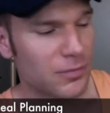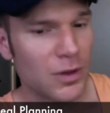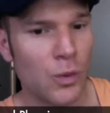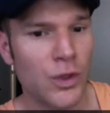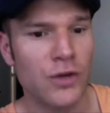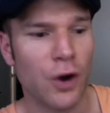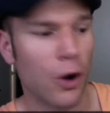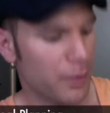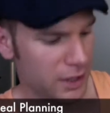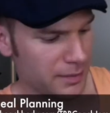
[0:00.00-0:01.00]
when you
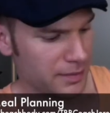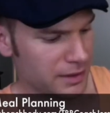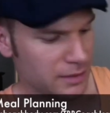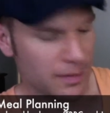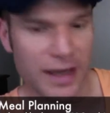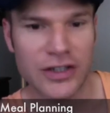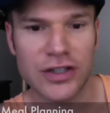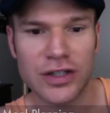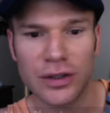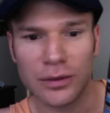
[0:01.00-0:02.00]
open up to page
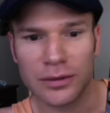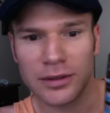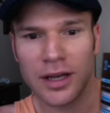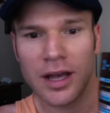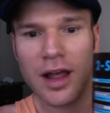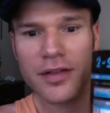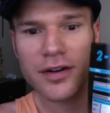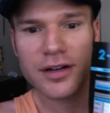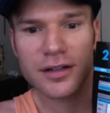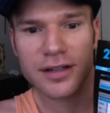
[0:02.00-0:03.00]
2,
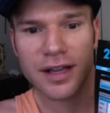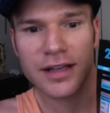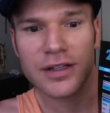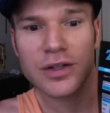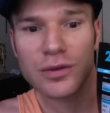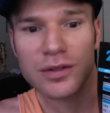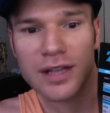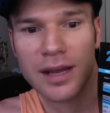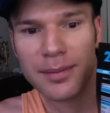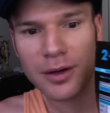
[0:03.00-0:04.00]
there's a
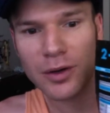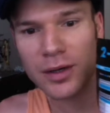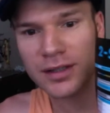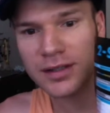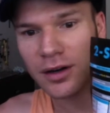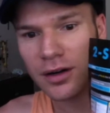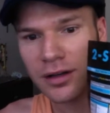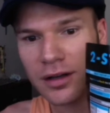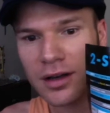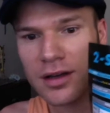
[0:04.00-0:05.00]
2-step quick start.
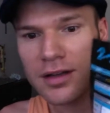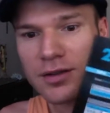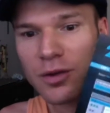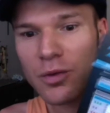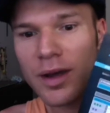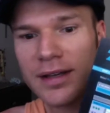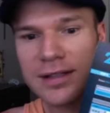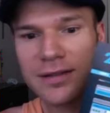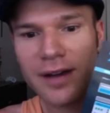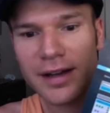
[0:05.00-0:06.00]
So the way
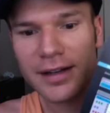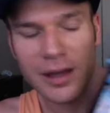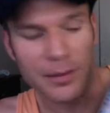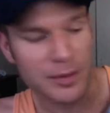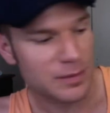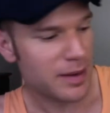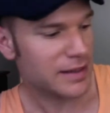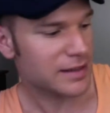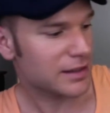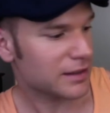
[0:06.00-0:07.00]
it's divided up is
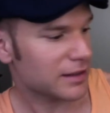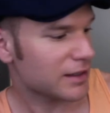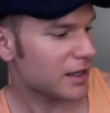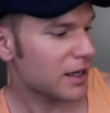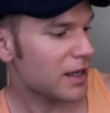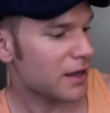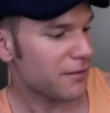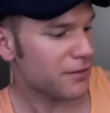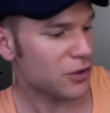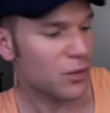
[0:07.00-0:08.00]
basically,
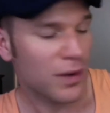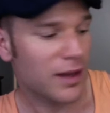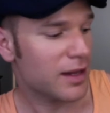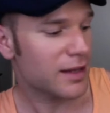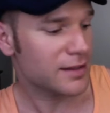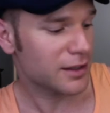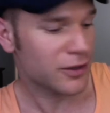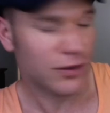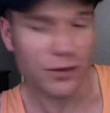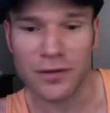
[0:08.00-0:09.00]
if you weigh less than
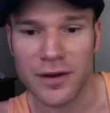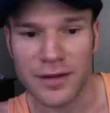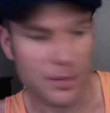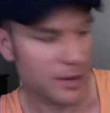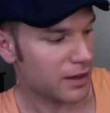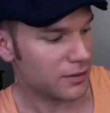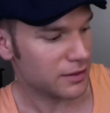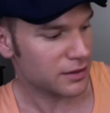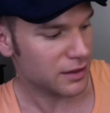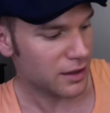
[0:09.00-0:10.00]
150
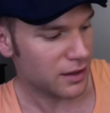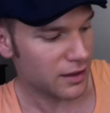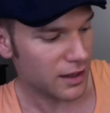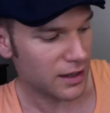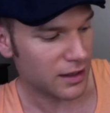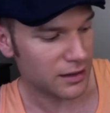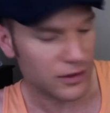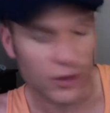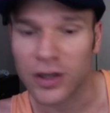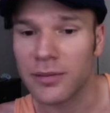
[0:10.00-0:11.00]
pounds, then
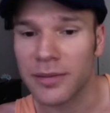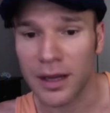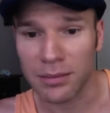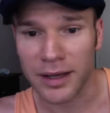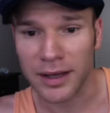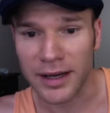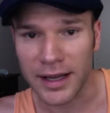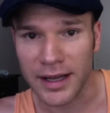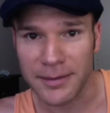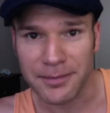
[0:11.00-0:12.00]
you're going to be on plan A.